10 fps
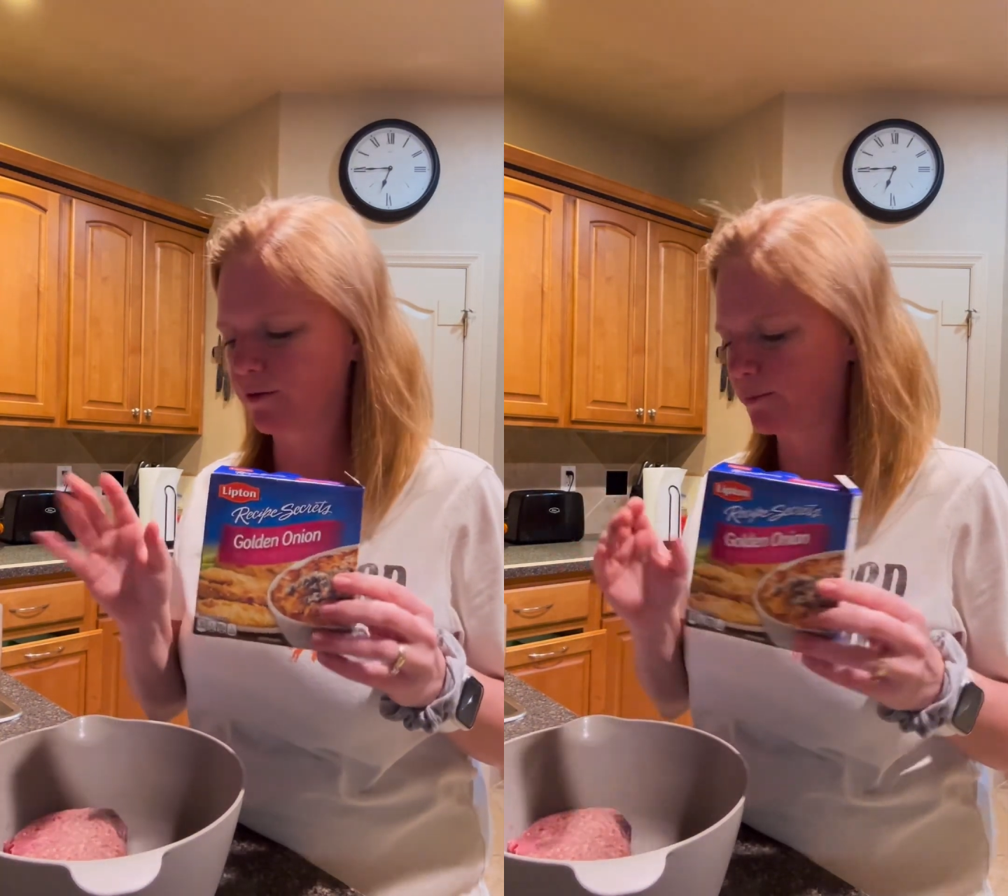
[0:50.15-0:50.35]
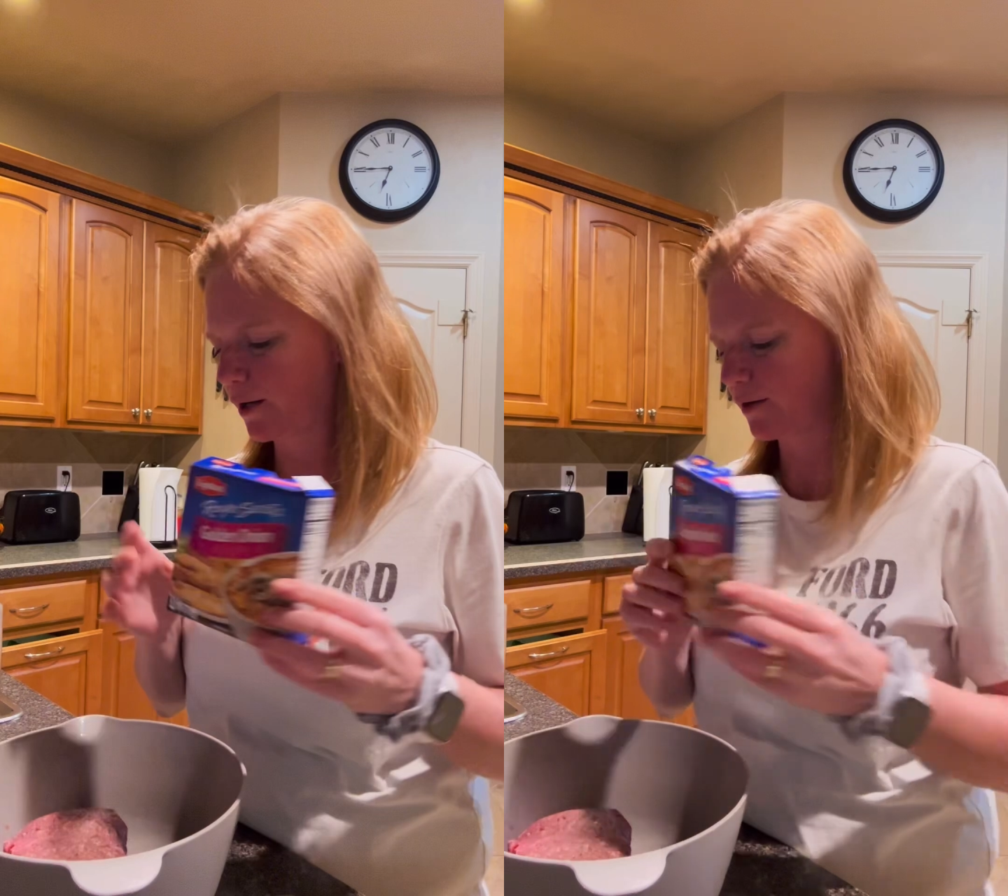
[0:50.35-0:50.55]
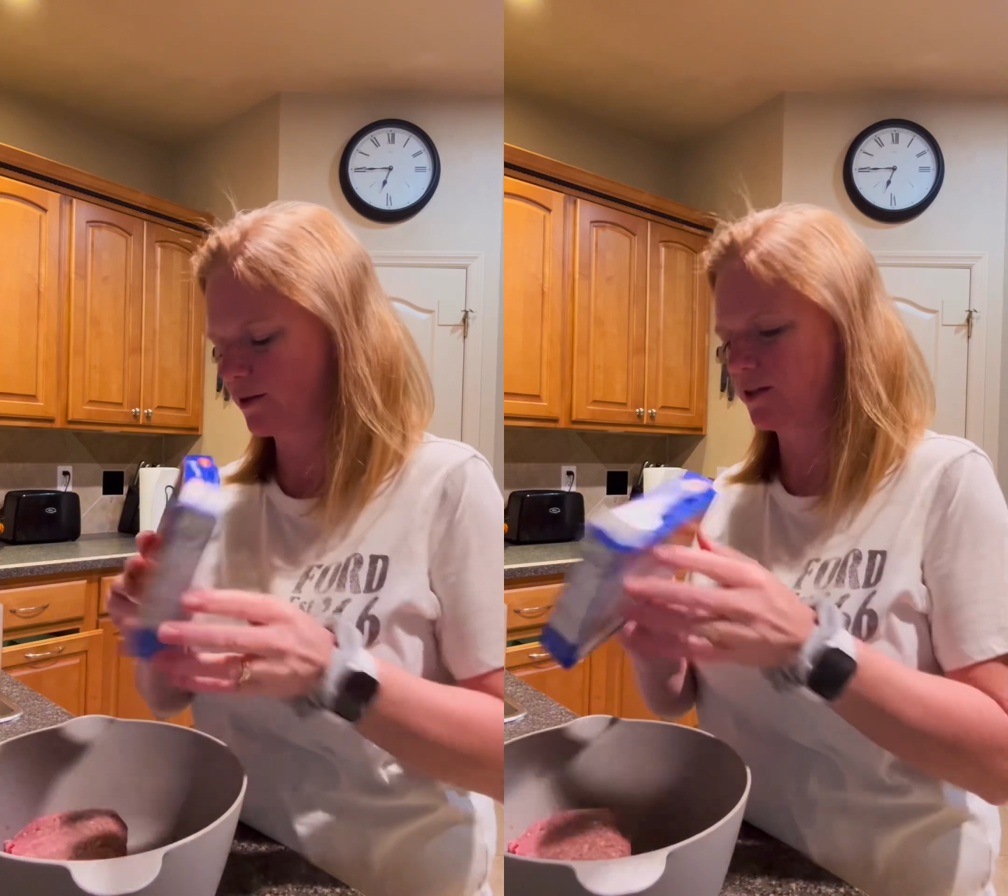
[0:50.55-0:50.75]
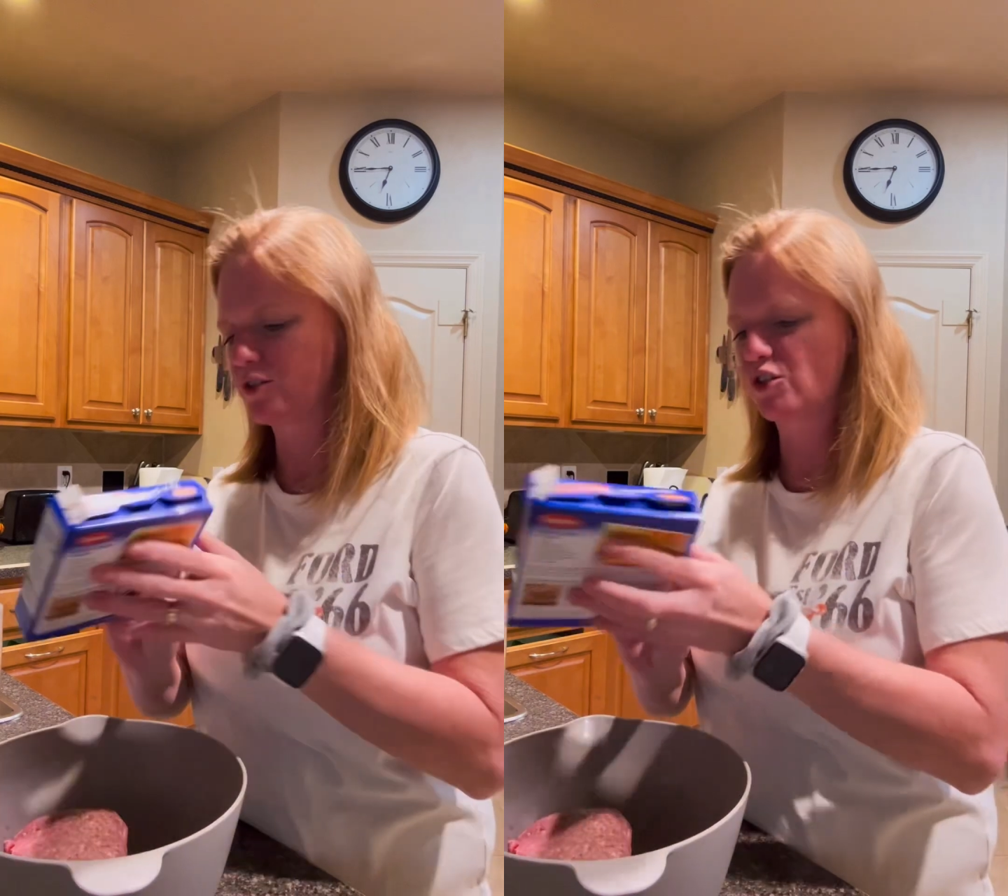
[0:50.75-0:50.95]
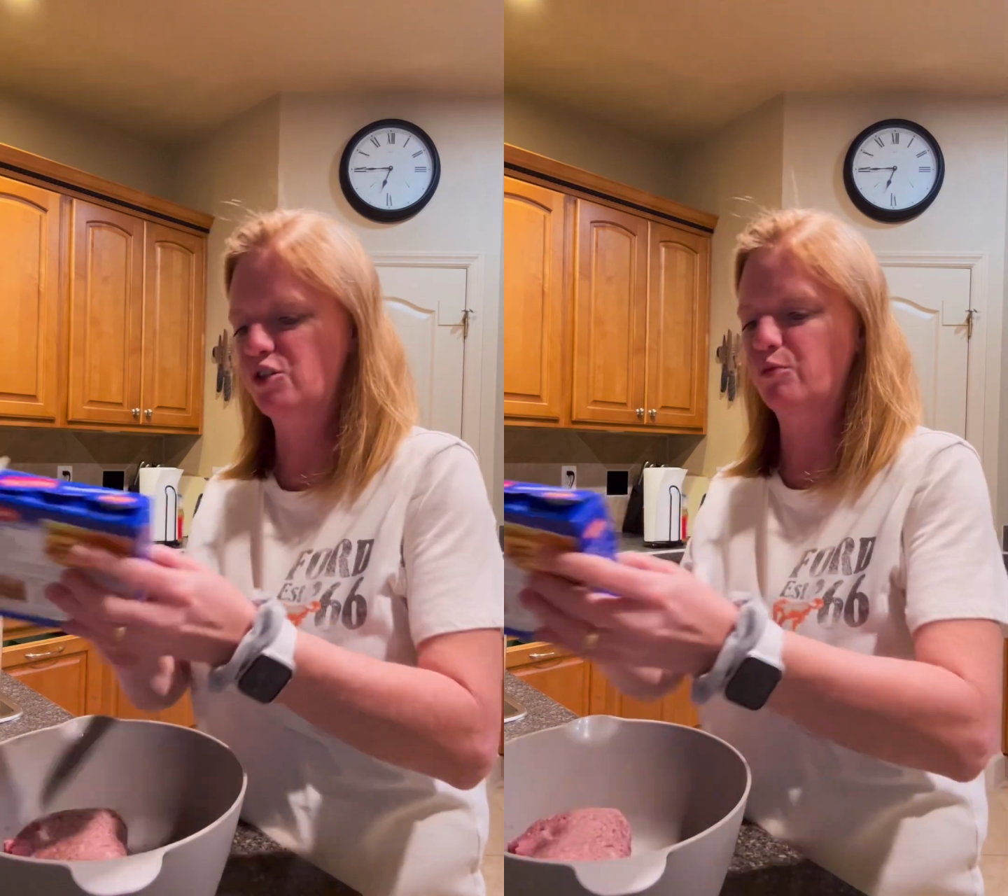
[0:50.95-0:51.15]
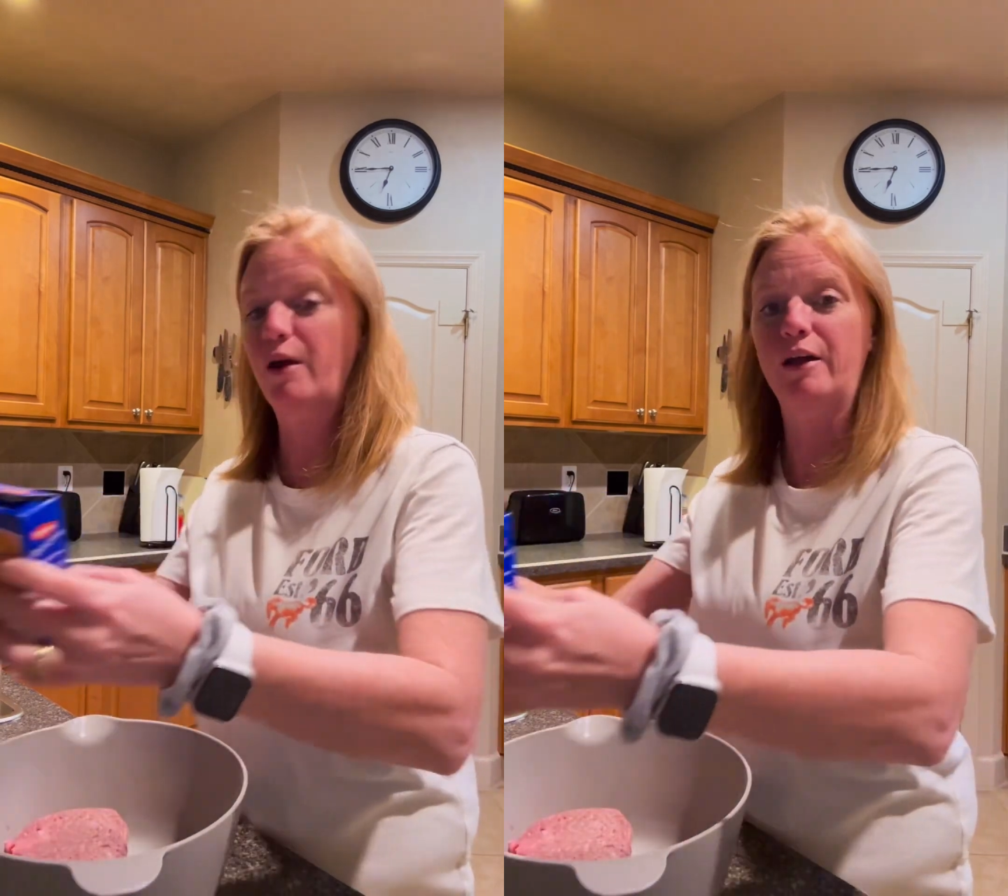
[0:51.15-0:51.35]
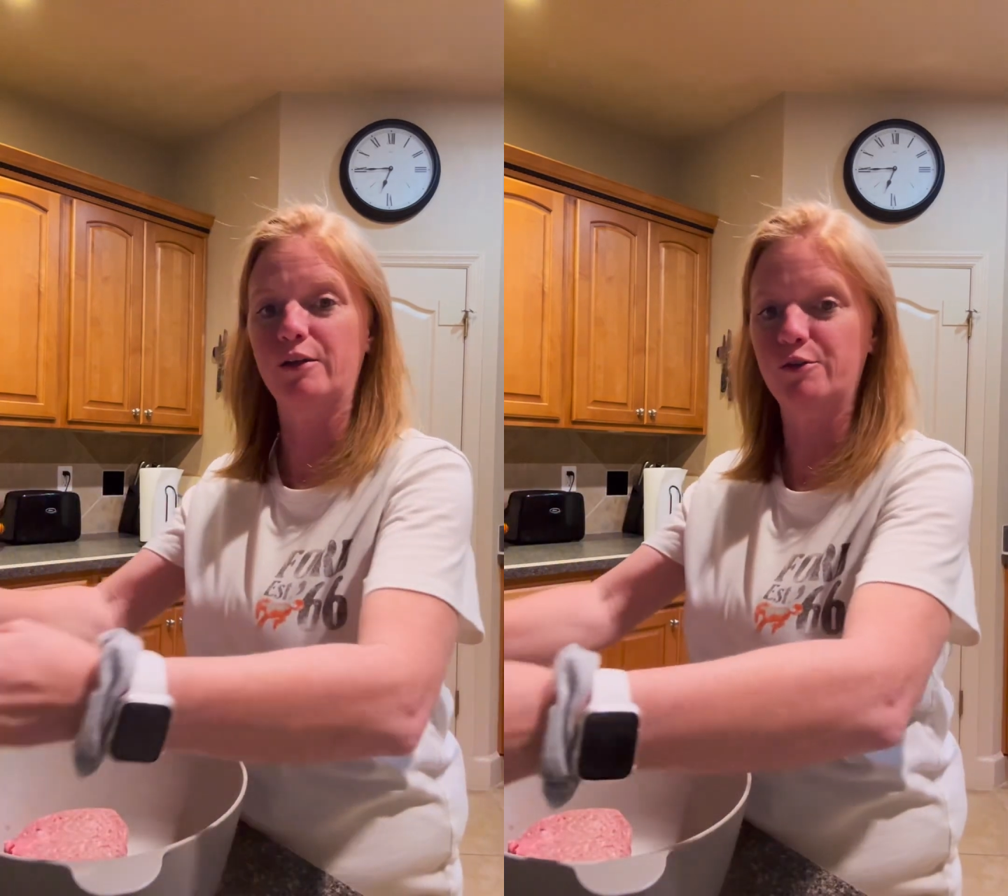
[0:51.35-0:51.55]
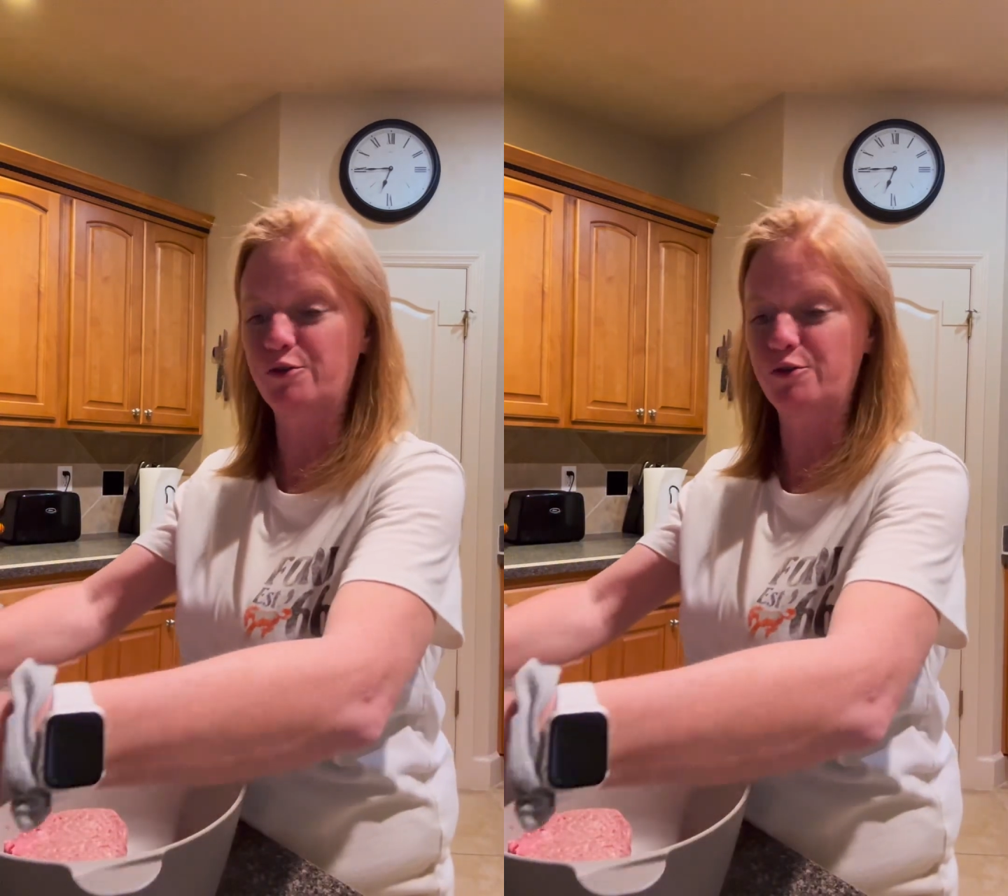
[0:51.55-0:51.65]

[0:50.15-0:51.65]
better than just the regular